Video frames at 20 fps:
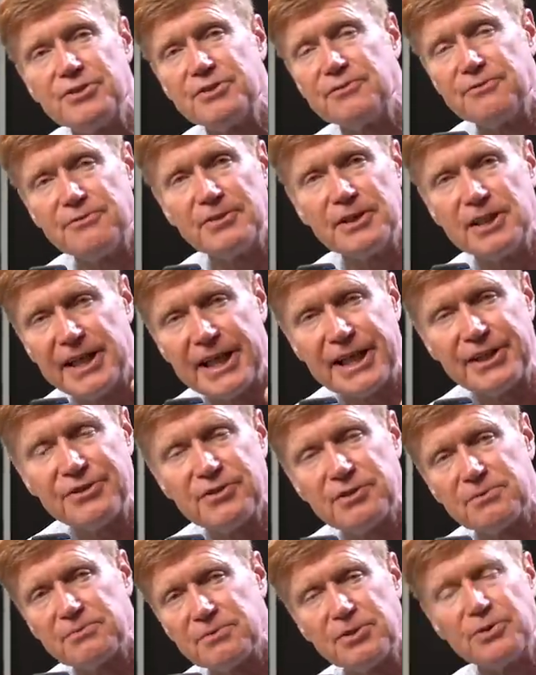and
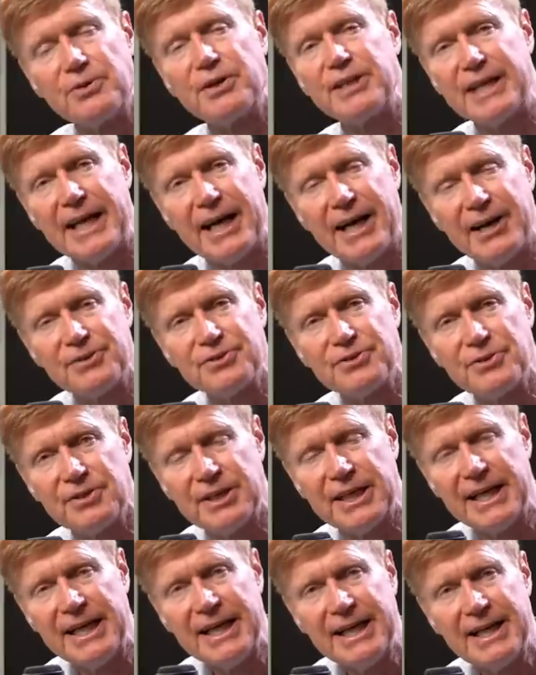fillings and root canals
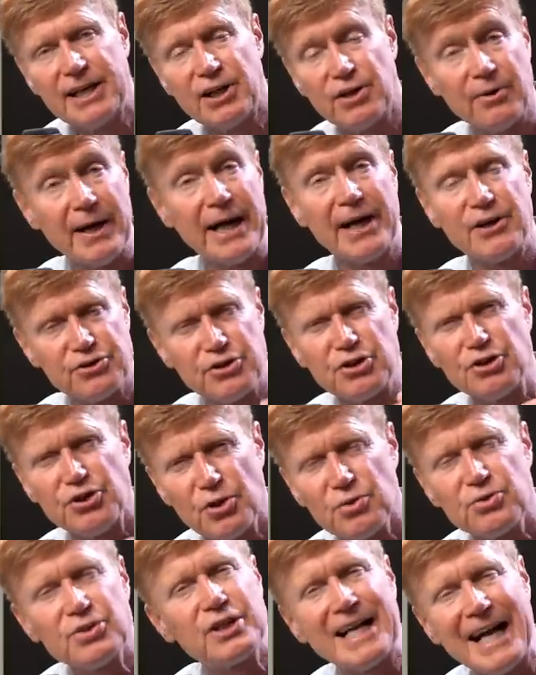and crowns and
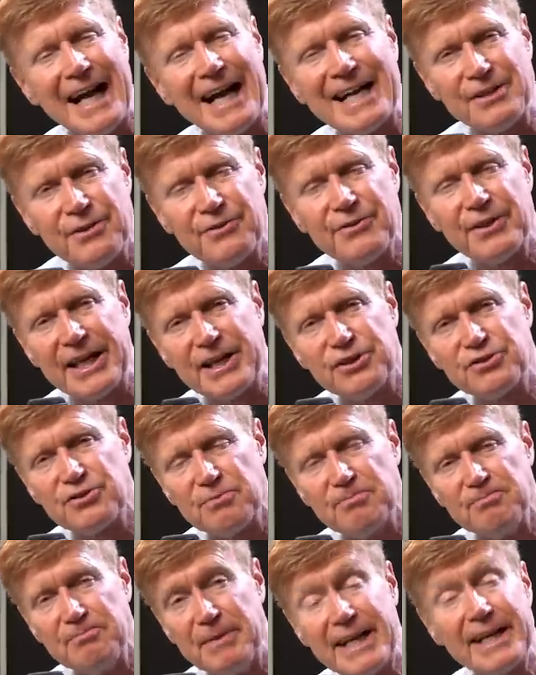those kind of things,
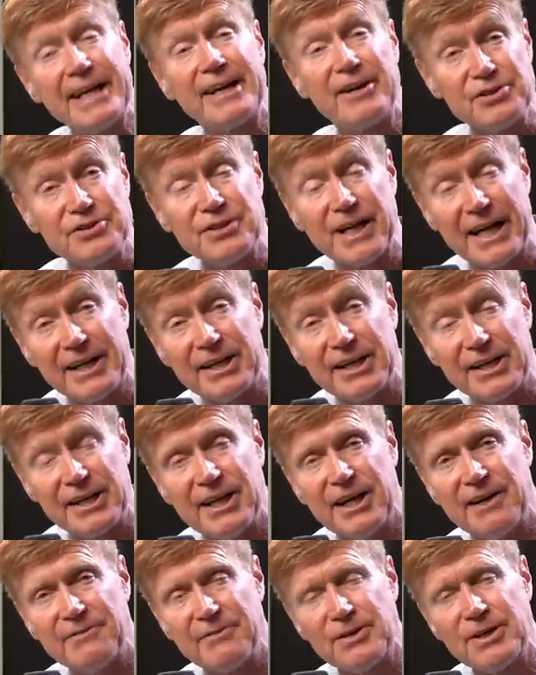Medicare is not going to
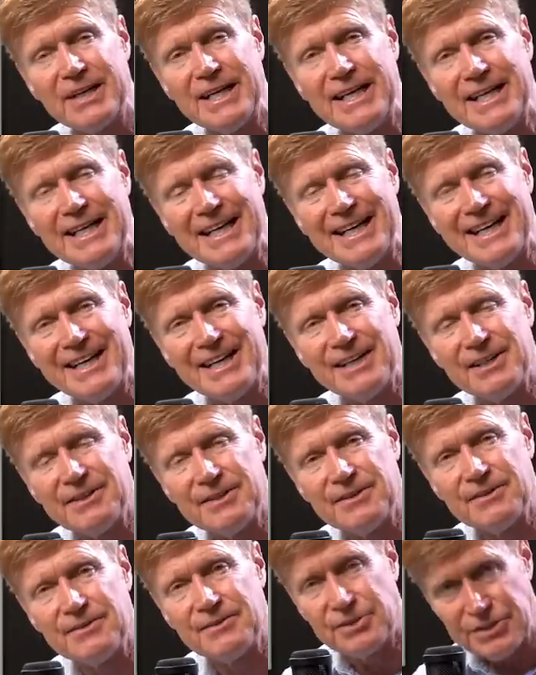cover
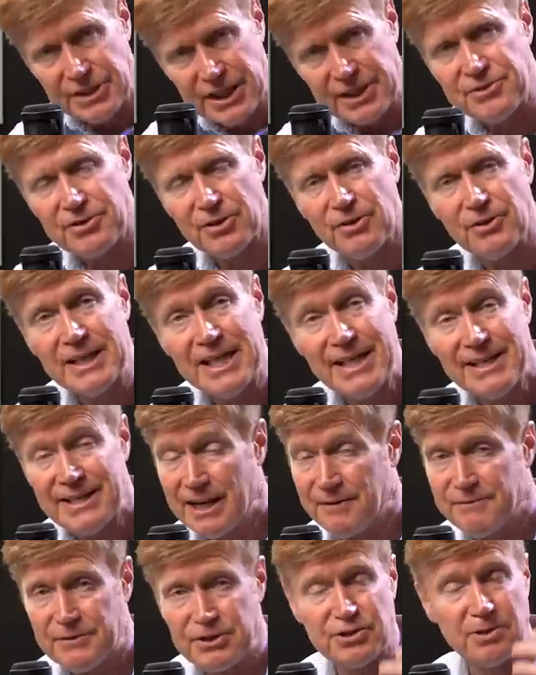dental.
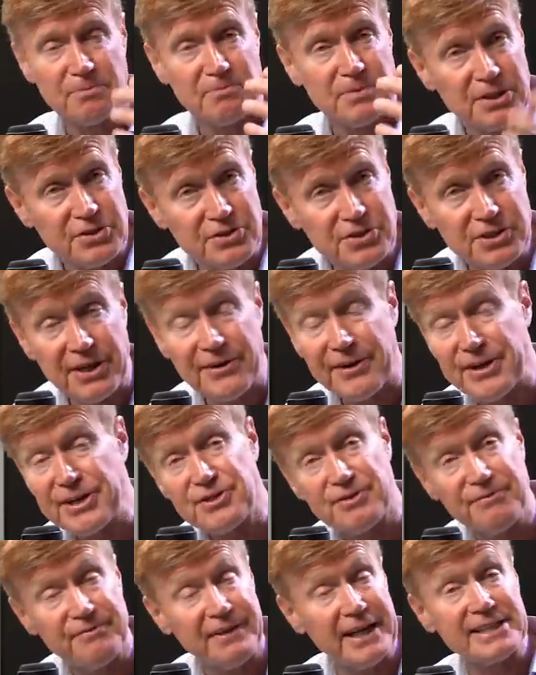Now, if it's something
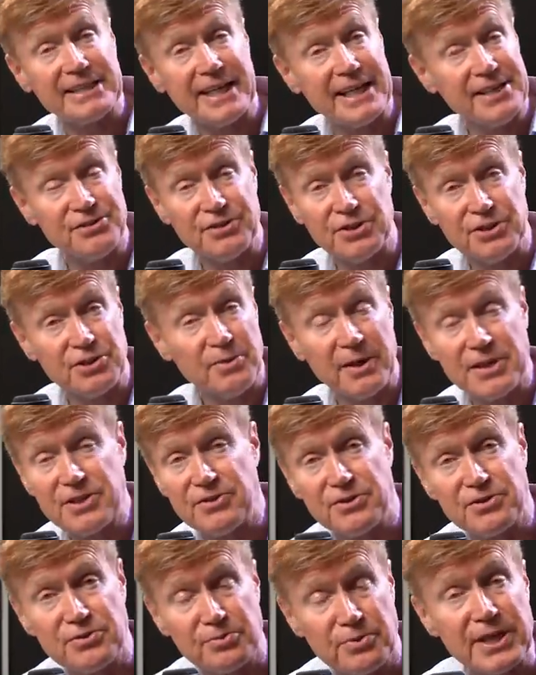serious, in fact, I had a
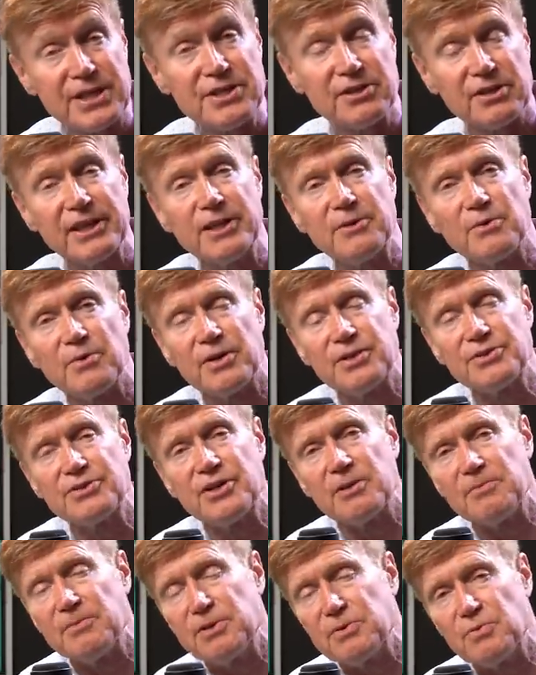situation just recently where a
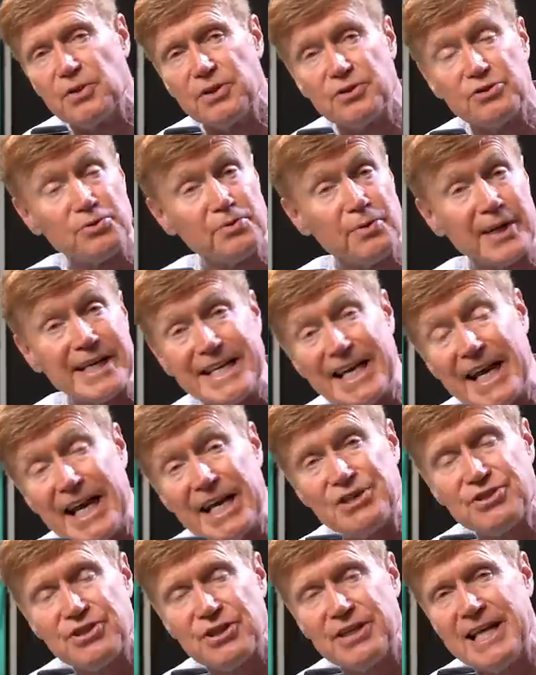gentleman went through
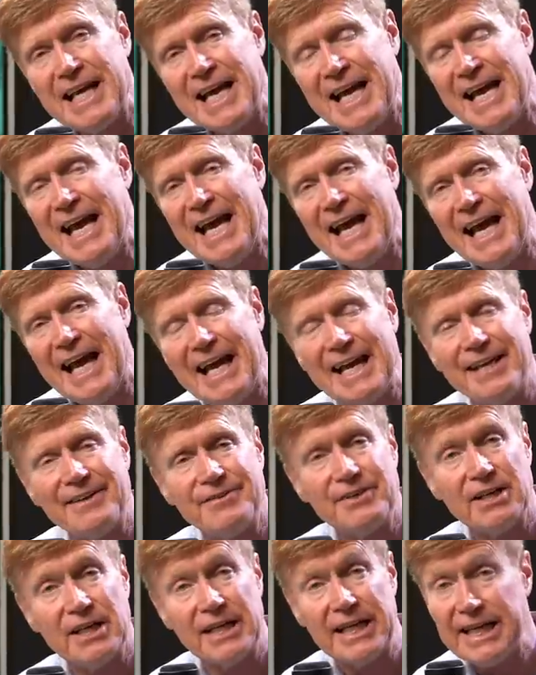radiation
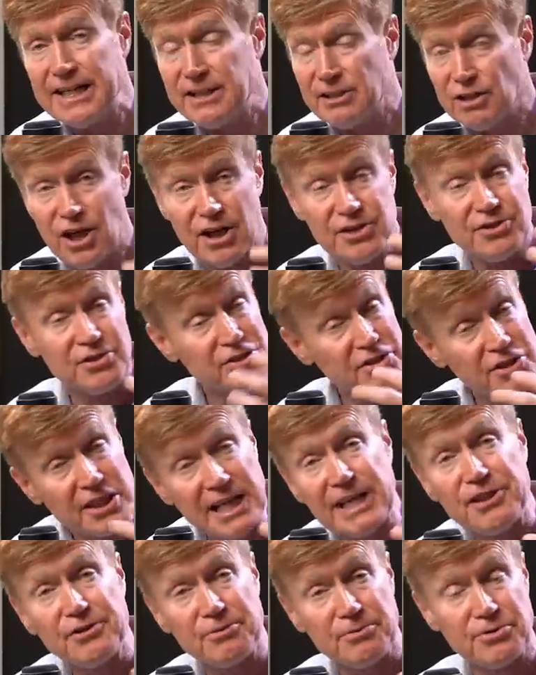and he lost his
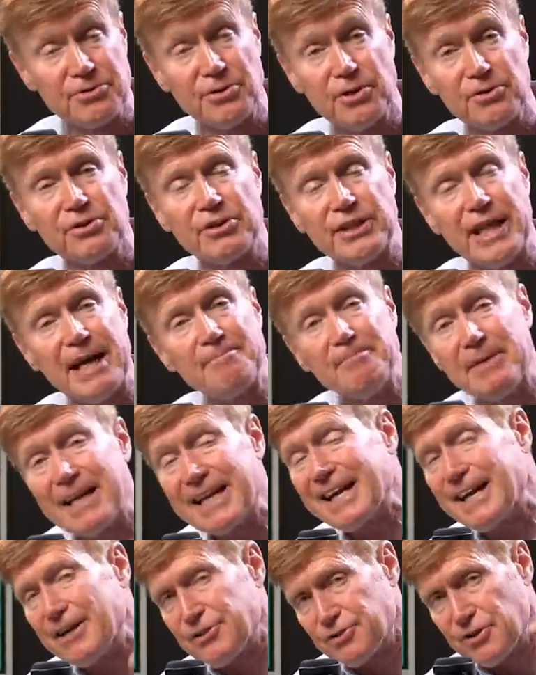teeth as a result of that,
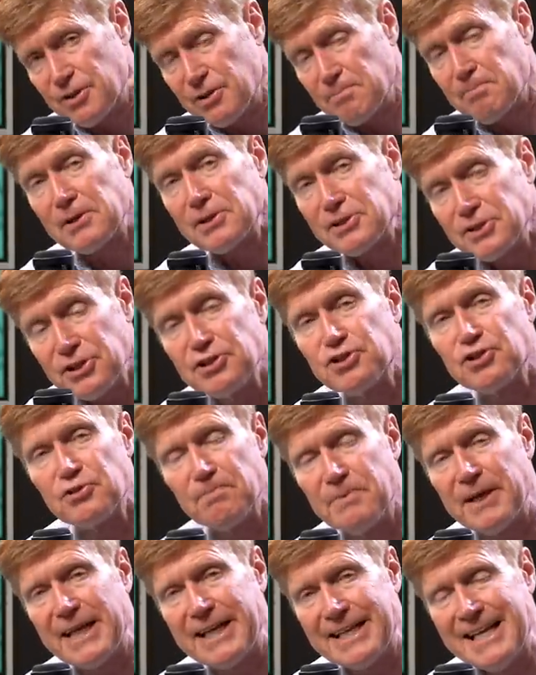Medicare is going to
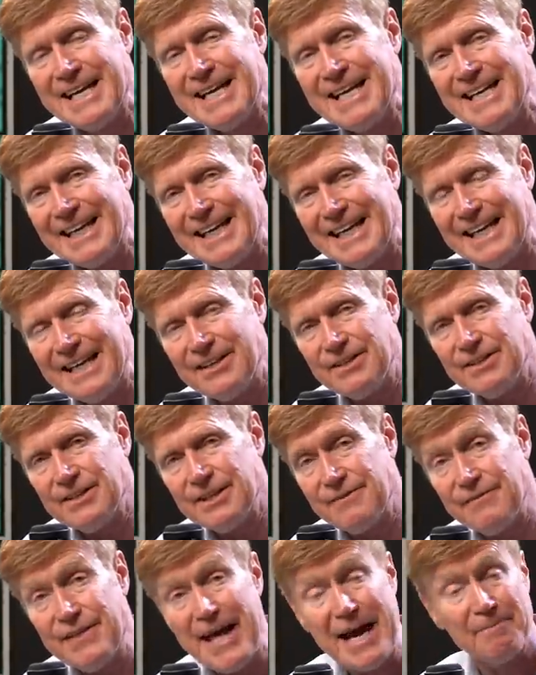participate
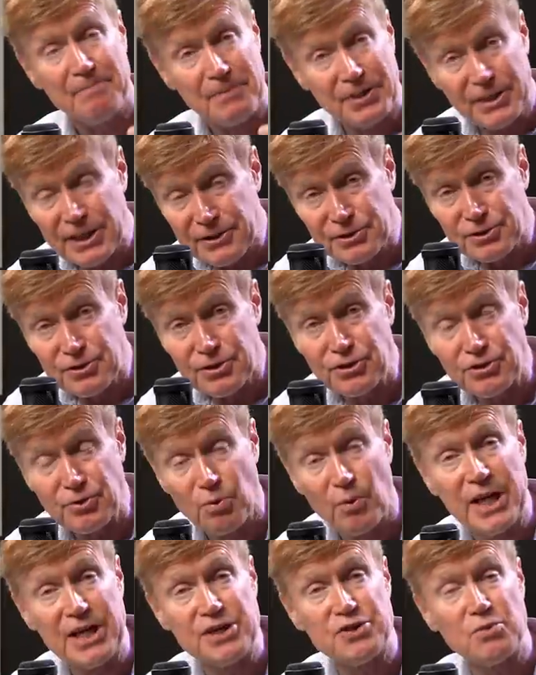in that particular
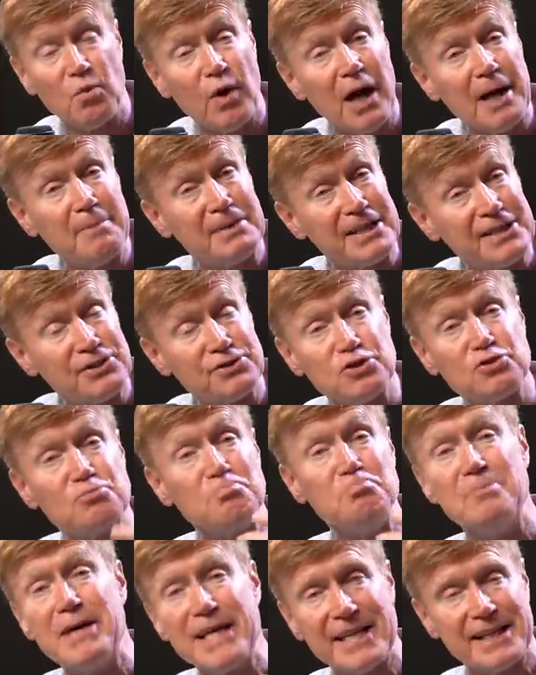situation. Why? Because it's
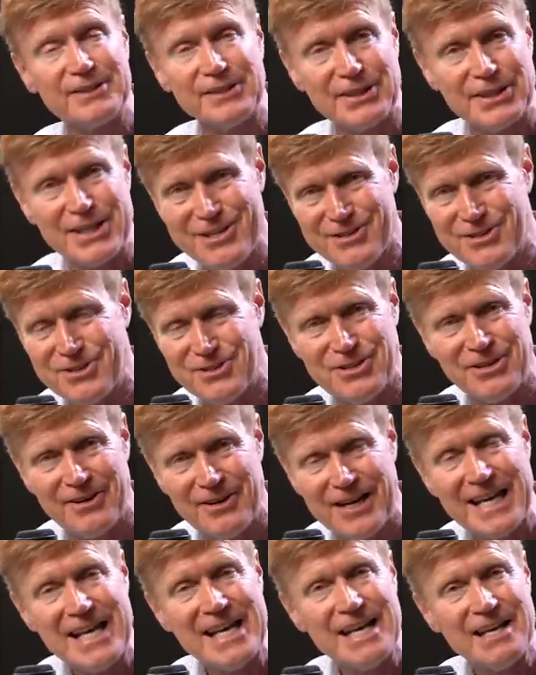medically
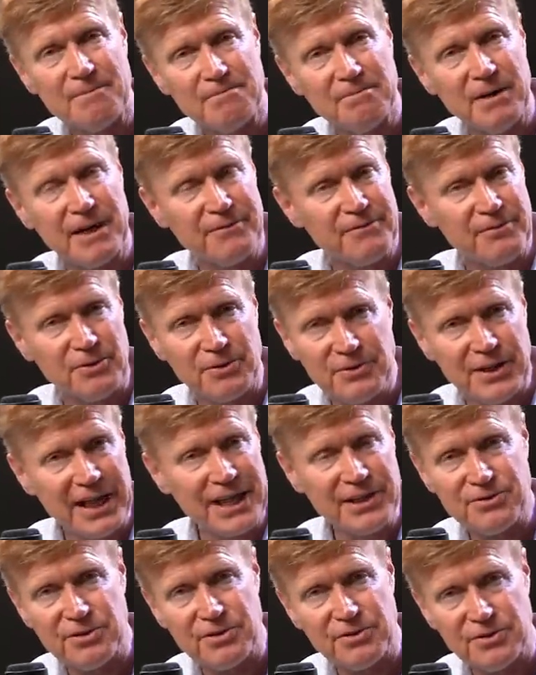necessary. But for
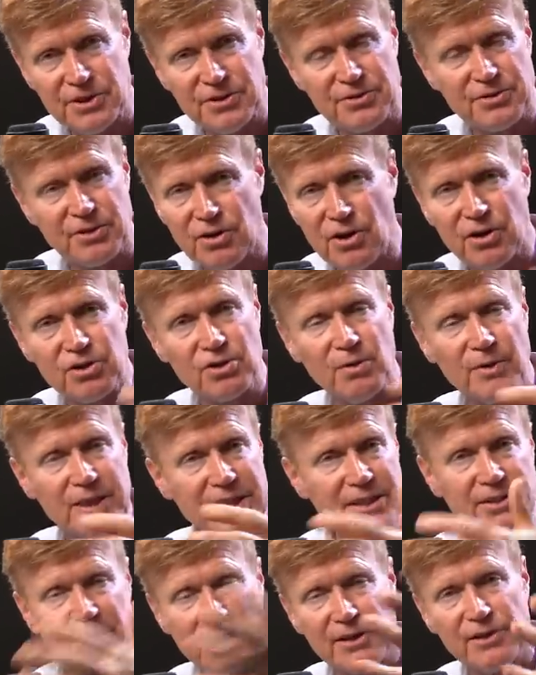things that are just our
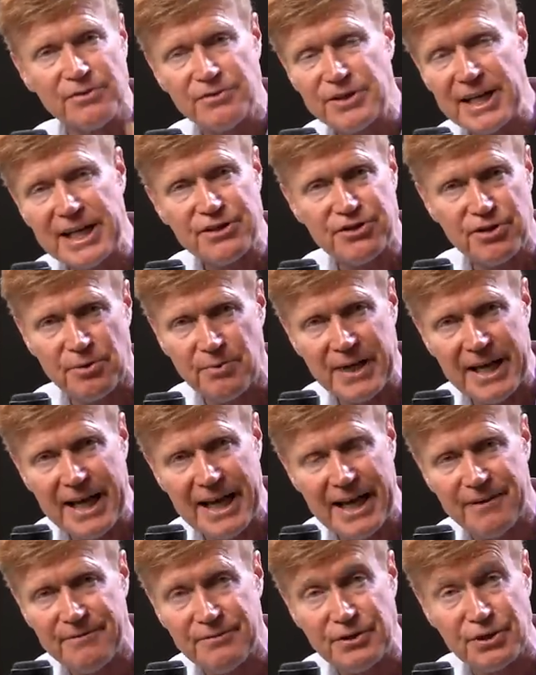ongoing dental needs that we
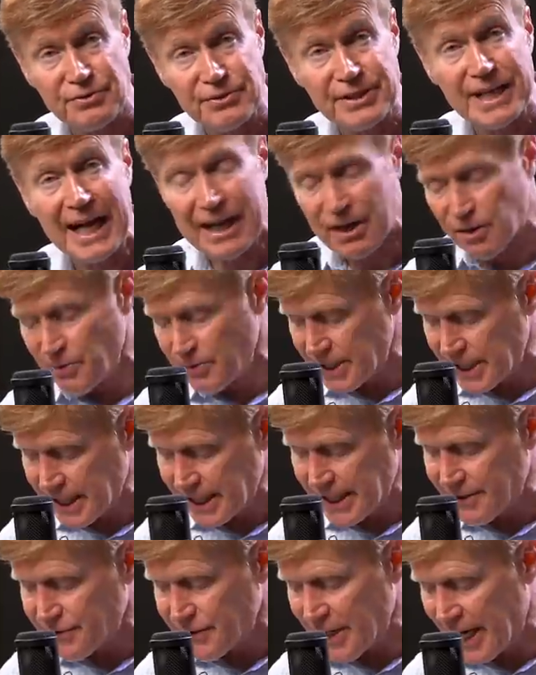have, you're not going to
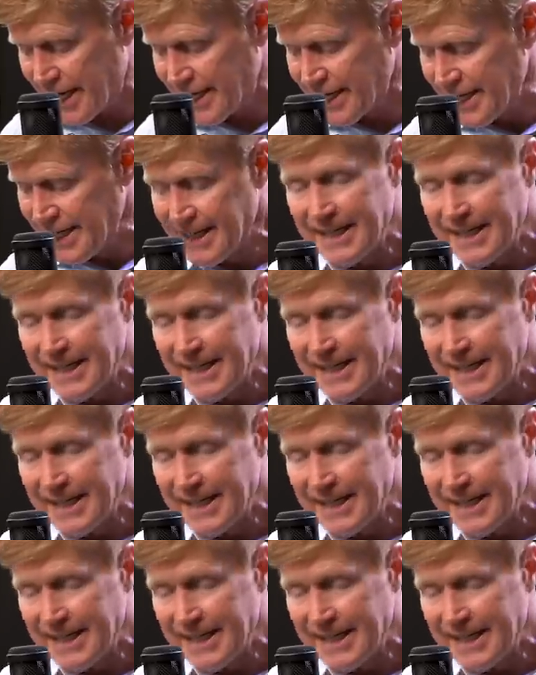get that